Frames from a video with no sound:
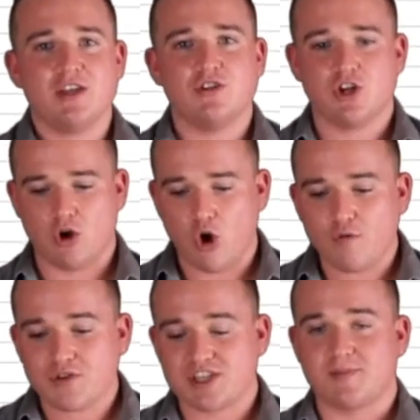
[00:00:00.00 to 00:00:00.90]
You know,
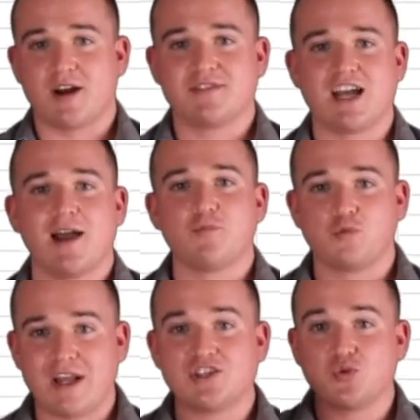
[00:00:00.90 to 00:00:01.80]
over this amount of time,
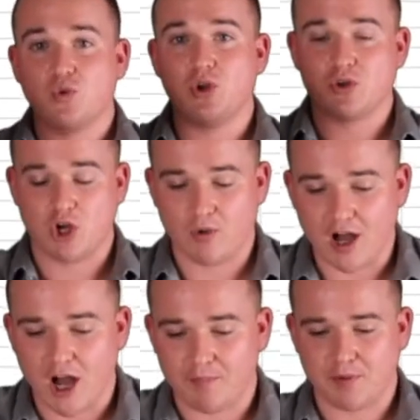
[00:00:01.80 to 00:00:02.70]
rent will go
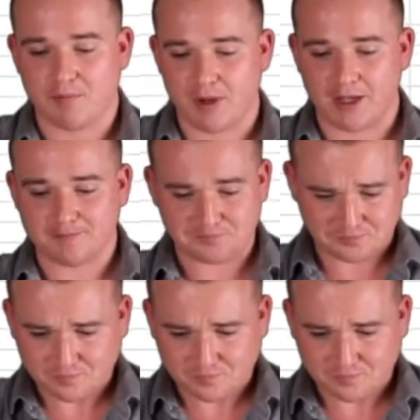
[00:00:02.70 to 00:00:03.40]
up, but